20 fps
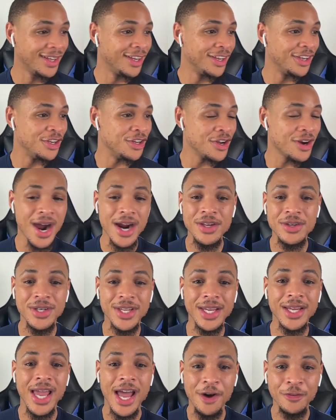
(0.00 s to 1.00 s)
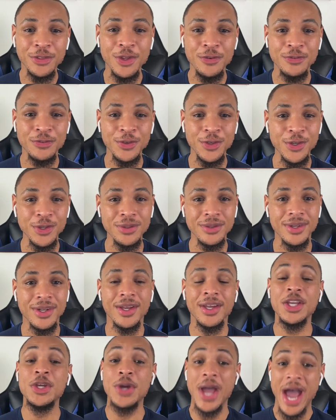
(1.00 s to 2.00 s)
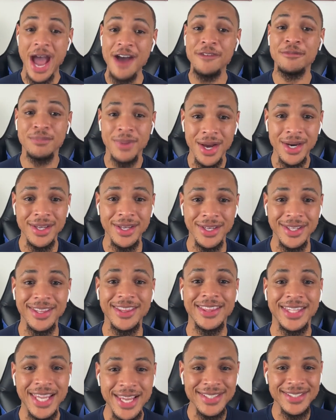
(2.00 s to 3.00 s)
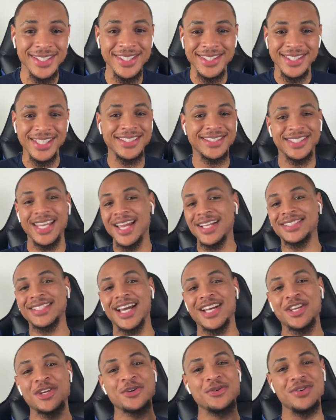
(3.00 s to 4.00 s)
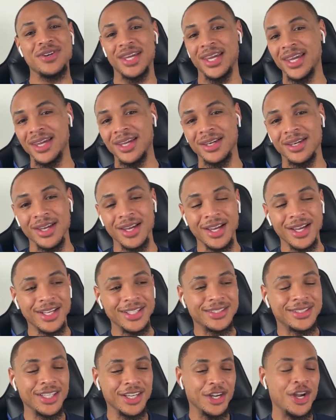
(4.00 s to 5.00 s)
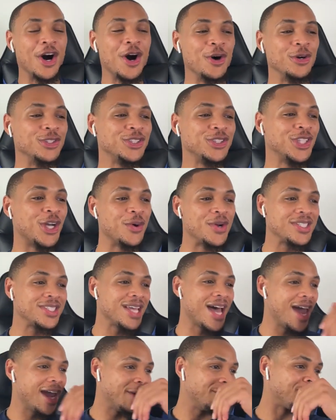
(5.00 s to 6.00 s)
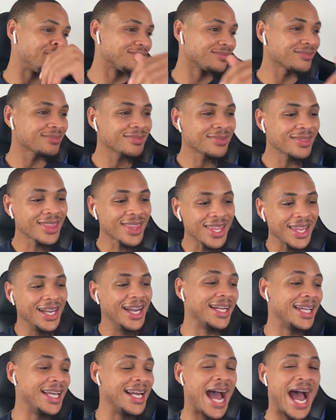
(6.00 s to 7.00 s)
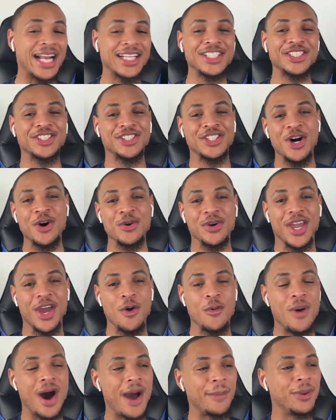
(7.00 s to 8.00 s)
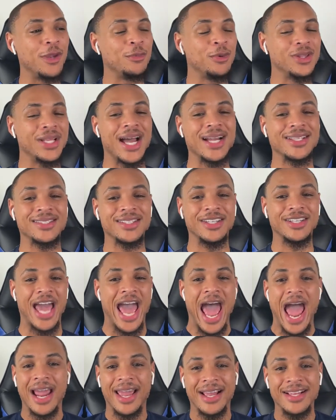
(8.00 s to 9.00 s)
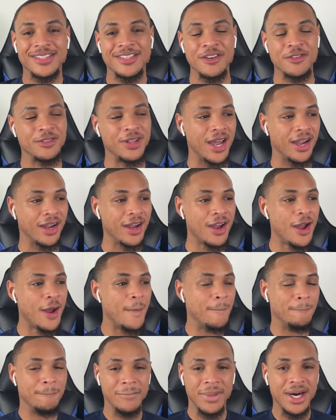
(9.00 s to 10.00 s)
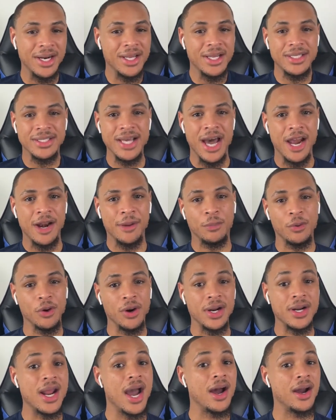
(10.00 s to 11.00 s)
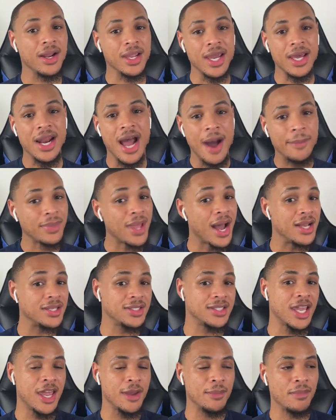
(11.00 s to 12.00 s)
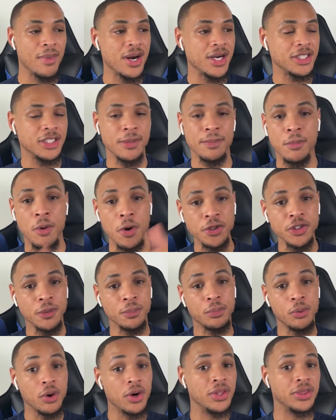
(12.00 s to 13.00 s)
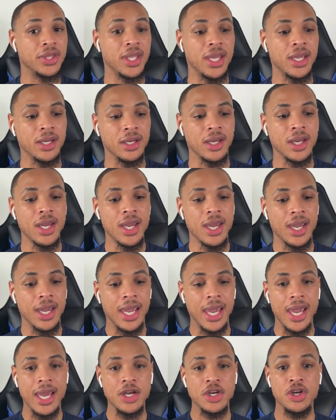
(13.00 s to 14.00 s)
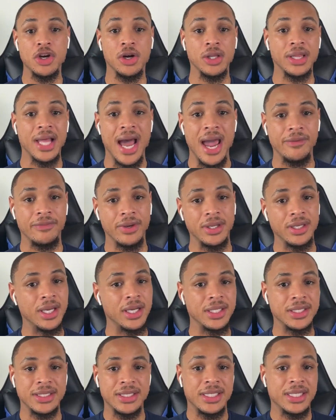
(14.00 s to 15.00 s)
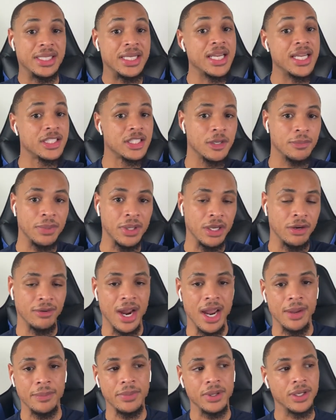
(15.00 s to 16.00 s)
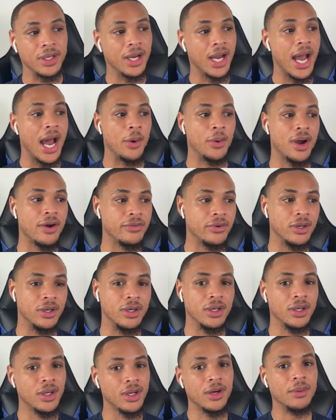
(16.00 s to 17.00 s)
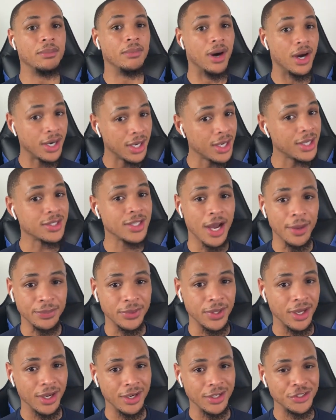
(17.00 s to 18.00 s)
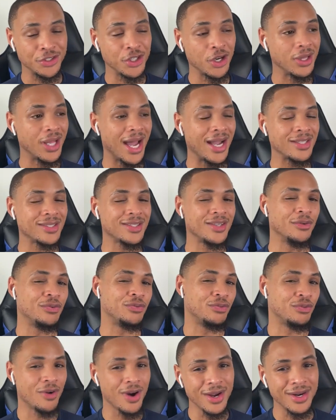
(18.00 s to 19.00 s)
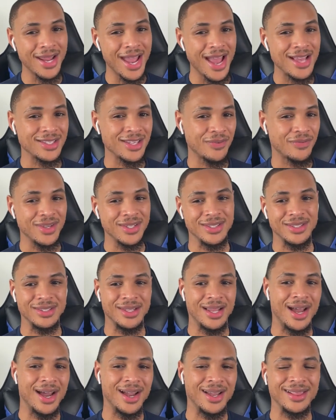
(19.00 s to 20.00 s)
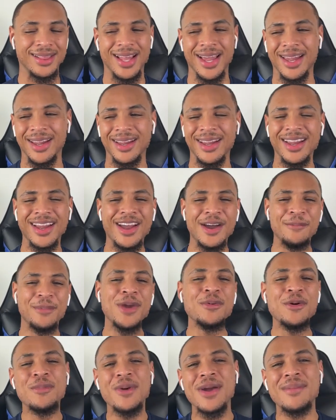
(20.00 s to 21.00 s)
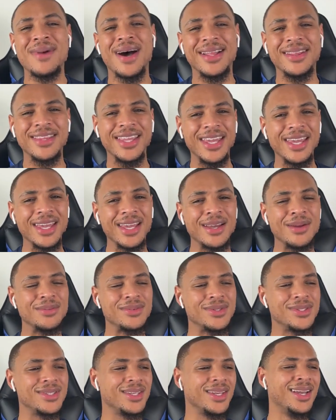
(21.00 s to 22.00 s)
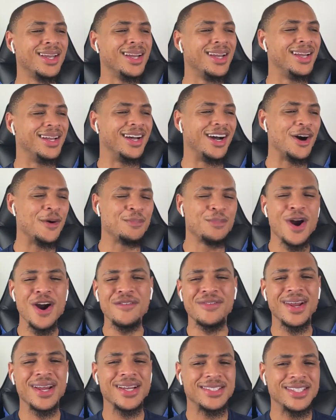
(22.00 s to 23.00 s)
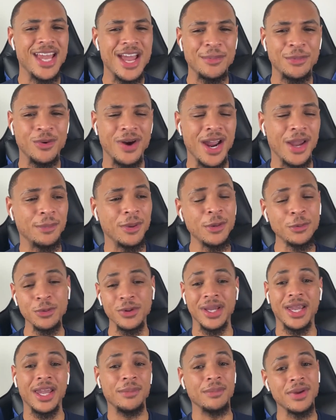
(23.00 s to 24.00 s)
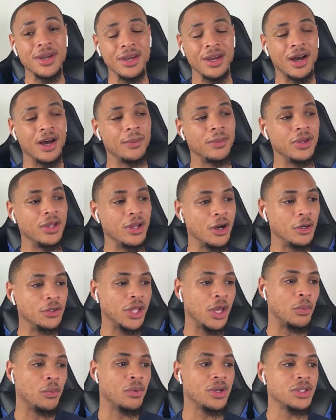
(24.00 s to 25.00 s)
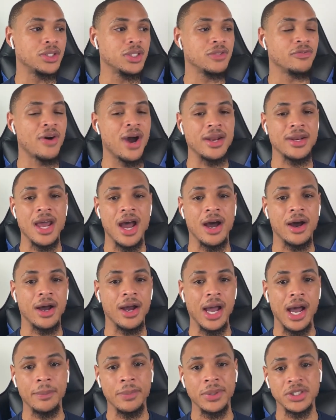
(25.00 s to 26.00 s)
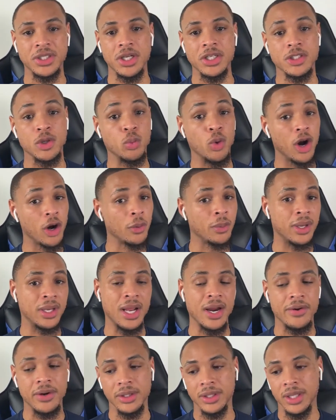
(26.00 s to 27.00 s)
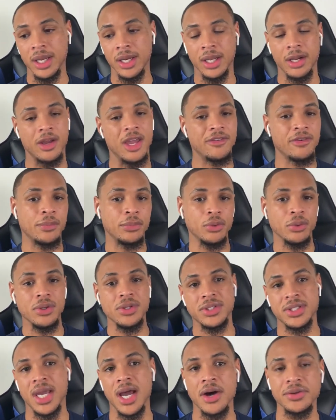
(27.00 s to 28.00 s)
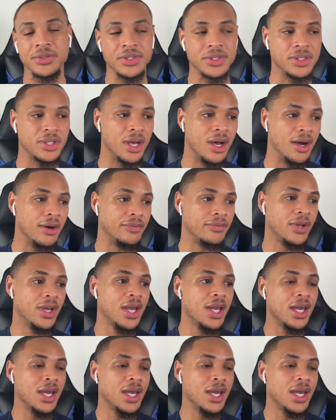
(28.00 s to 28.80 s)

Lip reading: You know how you get healthy food? You have money. These are the things that you need to go. So it's like, again, I just don't get why people like to act as if like money is not important. Now, again, I'm not saying money is the most important thing in your life. It doesn't need to be, right? Because, however, money is up there. So like to front as if it's not, like people be in my DMs. A perfect example, right? People hit me up, you know, they want to find out how much it is to work with me and everything, if I'm doing sales and stuff.